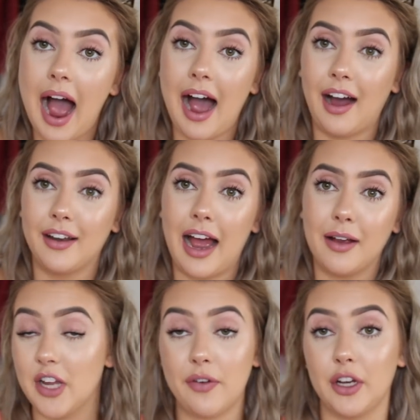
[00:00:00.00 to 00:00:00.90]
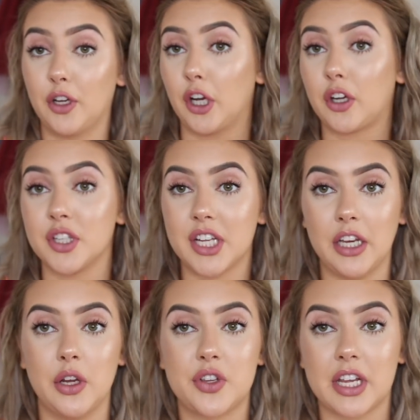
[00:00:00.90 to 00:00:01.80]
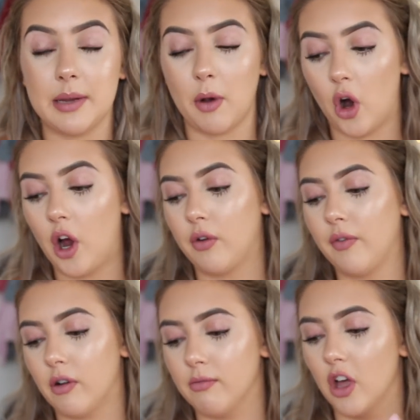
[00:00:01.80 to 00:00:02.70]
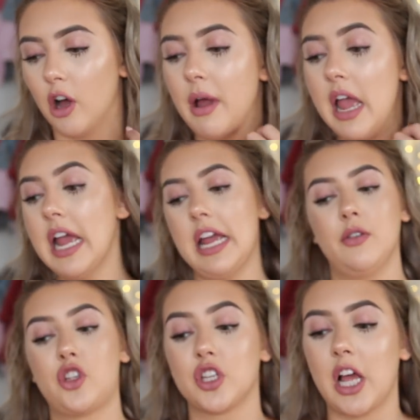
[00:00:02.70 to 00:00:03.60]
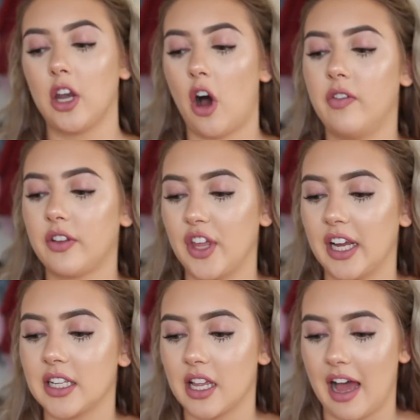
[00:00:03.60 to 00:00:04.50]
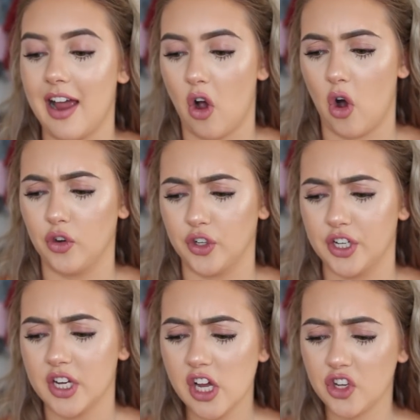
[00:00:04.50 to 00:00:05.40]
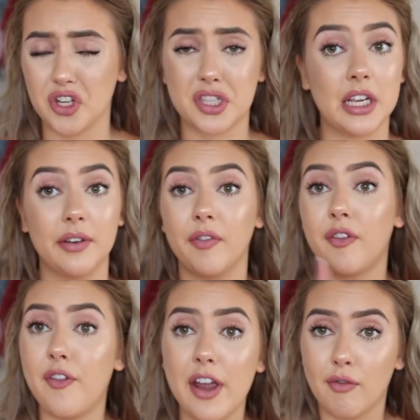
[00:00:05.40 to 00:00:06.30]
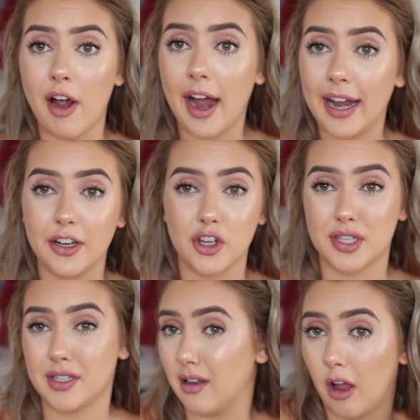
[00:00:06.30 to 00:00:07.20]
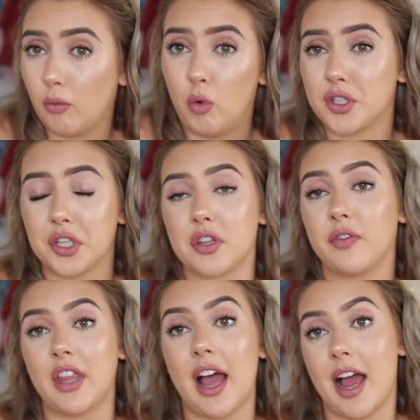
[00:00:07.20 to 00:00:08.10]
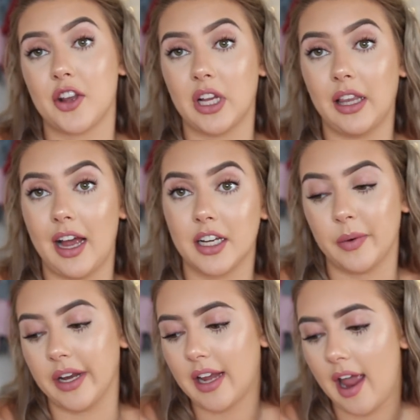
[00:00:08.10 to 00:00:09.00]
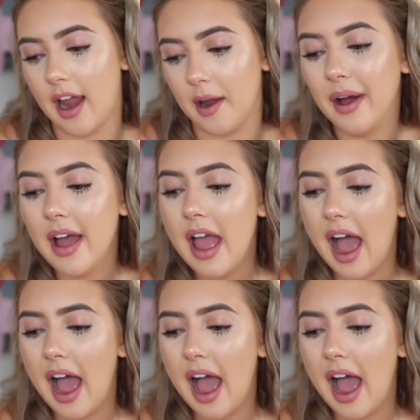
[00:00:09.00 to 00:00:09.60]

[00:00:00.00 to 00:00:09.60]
And I'm definitely going to continue to keep ordering from them. It was just a lot of the things that I ordered just didn't fit right. It just wasn't something that I actually liked when it came.